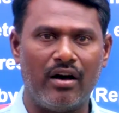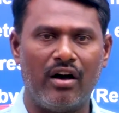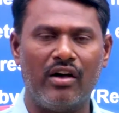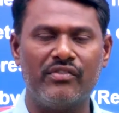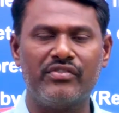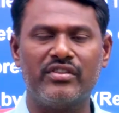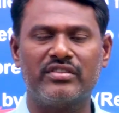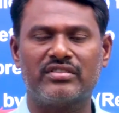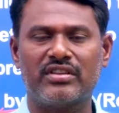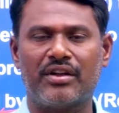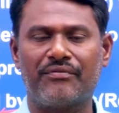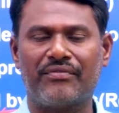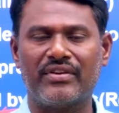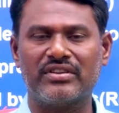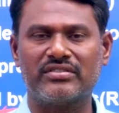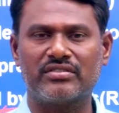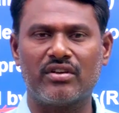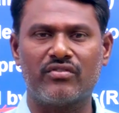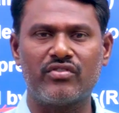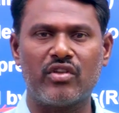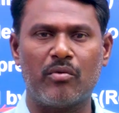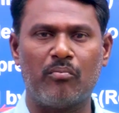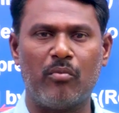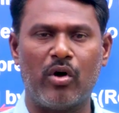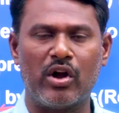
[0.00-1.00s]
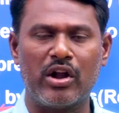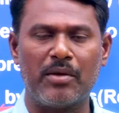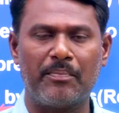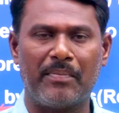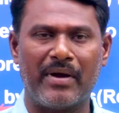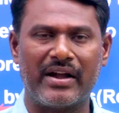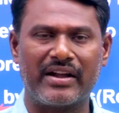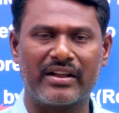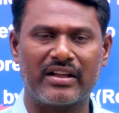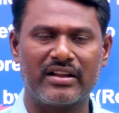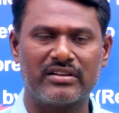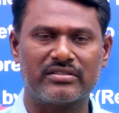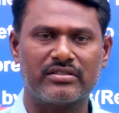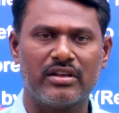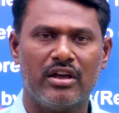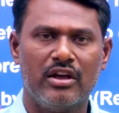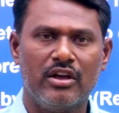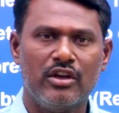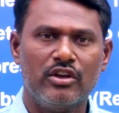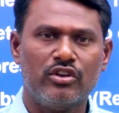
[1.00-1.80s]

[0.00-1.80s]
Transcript: on the surface of the body particles,